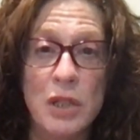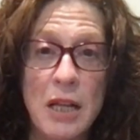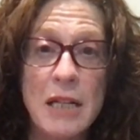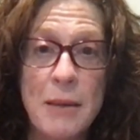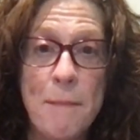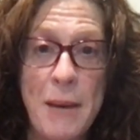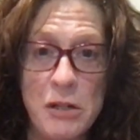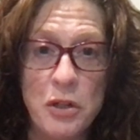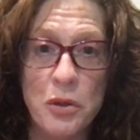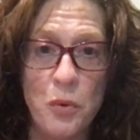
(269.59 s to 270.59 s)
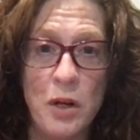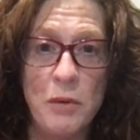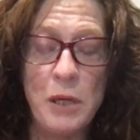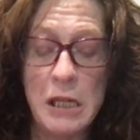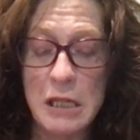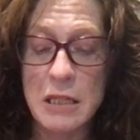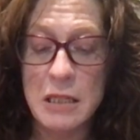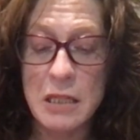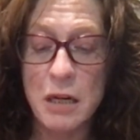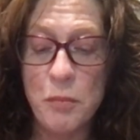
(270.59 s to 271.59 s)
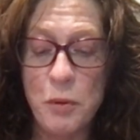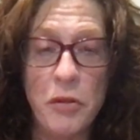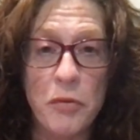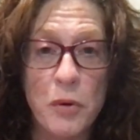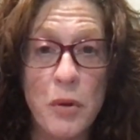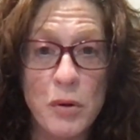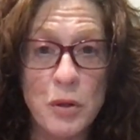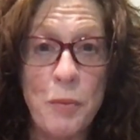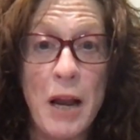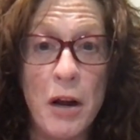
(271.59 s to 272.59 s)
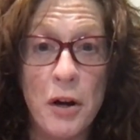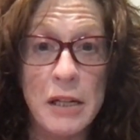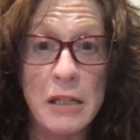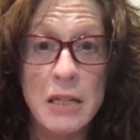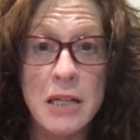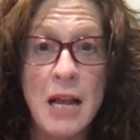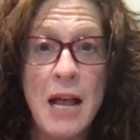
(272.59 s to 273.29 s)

That's a major one because it's going to be through those parents